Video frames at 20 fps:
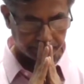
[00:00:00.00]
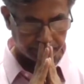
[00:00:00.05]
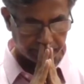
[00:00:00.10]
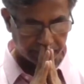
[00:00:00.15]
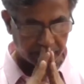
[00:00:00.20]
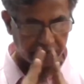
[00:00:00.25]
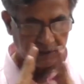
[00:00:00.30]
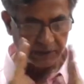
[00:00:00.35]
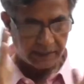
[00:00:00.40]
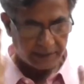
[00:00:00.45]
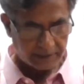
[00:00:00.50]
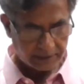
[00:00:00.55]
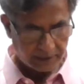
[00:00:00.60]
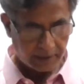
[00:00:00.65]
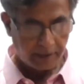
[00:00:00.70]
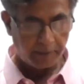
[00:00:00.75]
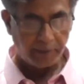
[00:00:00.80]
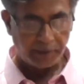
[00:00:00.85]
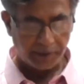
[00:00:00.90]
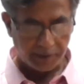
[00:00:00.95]
the
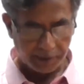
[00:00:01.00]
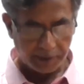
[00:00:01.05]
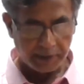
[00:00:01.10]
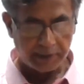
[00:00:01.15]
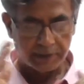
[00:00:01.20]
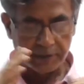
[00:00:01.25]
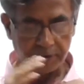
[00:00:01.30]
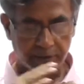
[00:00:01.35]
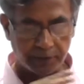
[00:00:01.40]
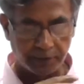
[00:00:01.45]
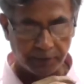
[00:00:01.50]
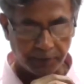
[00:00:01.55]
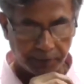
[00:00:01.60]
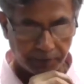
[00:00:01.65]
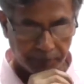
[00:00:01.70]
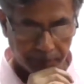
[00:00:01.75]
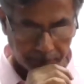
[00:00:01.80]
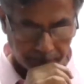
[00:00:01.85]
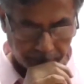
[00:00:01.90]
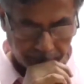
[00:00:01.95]
statistical mechanics,
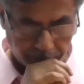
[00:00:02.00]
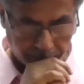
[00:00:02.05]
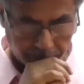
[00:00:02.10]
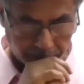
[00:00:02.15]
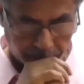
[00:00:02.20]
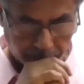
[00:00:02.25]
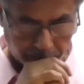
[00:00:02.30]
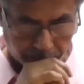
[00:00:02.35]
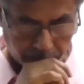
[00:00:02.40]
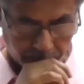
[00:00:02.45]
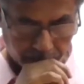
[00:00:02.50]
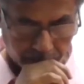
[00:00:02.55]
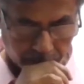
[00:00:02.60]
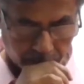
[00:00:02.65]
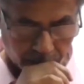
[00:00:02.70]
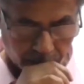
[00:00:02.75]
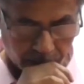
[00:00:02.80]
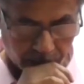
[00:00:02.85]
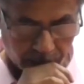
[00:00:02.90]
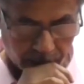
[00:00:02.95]

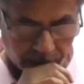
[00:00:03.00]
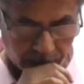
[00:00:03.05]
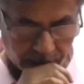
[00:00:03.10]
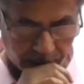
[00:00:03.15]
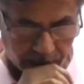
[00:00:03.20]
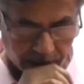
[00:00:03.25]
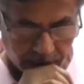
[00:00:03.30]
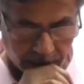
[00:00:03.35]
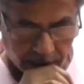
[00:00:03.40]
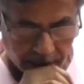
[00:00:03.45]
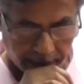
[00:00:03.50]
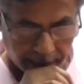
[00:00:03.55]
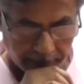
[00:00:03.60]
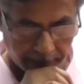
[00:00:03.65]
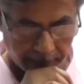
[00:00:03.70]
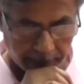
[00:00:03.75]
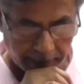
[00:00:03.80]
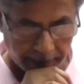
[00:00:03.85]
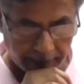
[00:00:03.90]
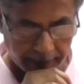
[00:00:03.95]
which
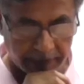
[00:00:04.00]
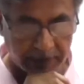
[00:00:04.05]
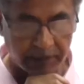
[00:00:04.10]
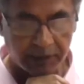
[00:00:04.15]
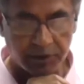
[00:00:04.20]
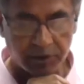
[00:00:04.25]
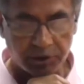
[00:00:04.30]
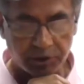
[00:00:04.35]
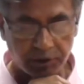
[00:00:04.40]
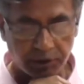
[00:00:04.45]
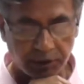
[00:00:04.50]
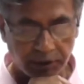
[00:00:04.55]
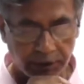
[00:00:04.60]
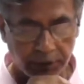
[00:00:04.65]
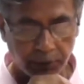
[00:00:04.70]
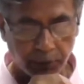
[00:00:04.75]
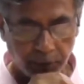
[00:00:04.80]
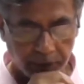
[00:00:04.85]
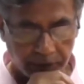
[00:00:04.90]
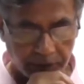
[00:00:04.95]
started
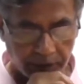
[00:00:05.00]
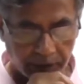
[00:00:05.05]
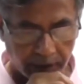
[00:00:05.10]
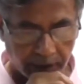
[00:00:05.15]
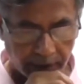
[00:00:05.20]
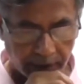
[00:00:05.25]
essentially with